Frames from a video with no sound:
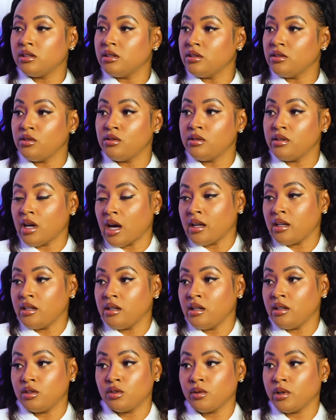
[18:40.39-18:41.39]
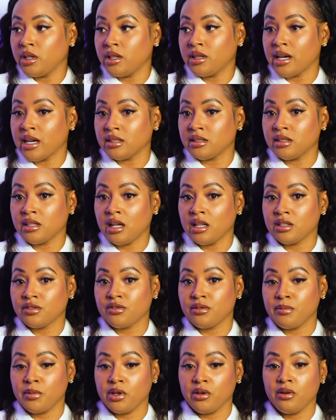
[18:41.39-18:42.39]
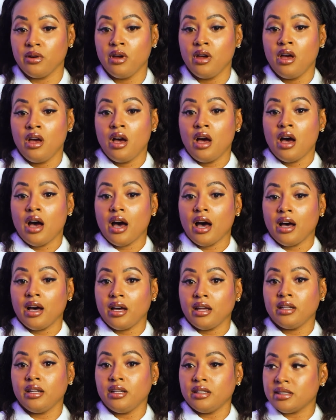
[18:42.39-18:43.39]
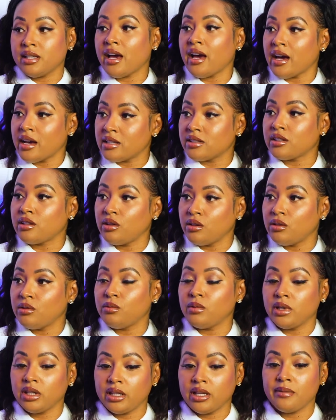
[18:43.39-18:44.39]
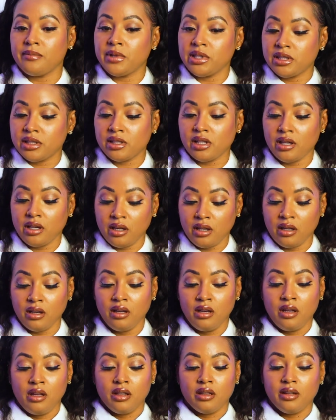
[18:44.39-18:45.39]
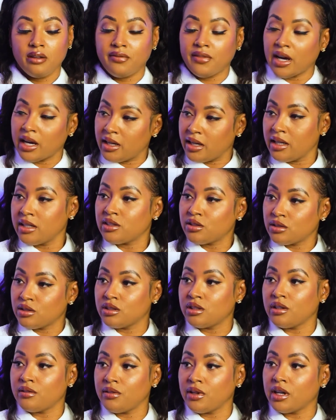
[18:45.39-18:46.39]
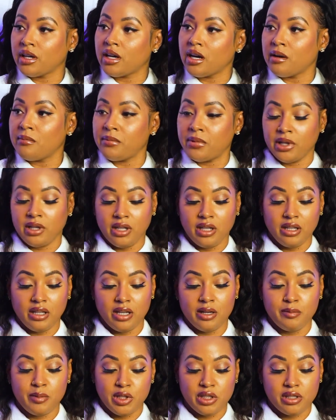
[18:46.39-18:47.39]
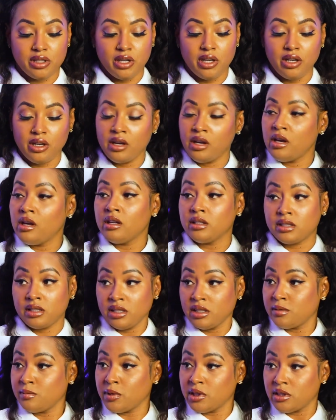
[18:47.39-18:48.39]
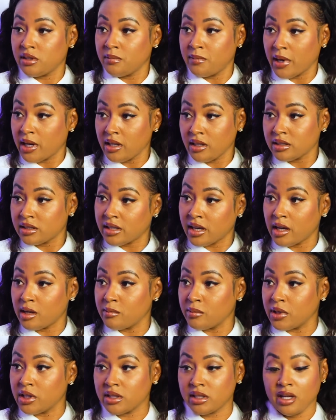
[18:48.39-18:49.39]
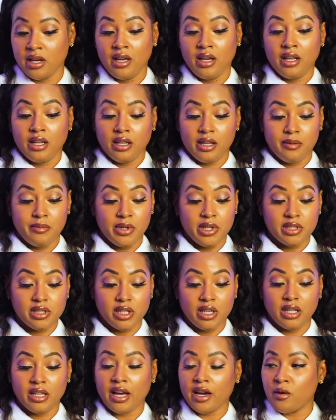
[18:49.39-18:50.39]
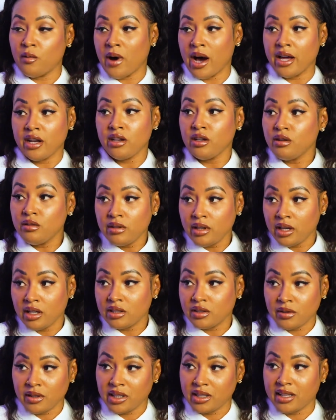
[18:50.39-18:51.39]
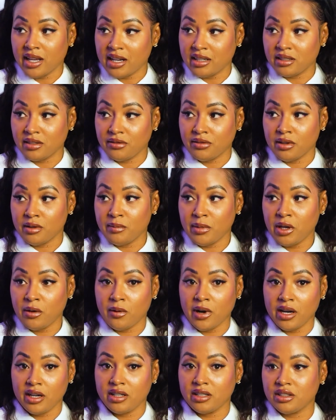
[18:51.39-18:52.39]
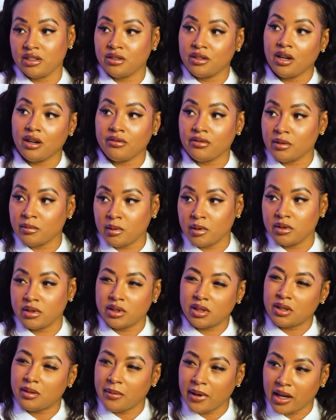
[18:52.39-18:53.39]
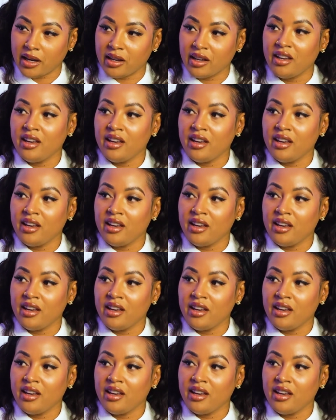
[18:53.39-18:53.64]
need $20,000 from you. I need to ask you, well, let me see the financials of your company. Let me see 6 months of bank statements. Let me see, like, why do you need $20,000 from me? Why couldn't you go to the bank?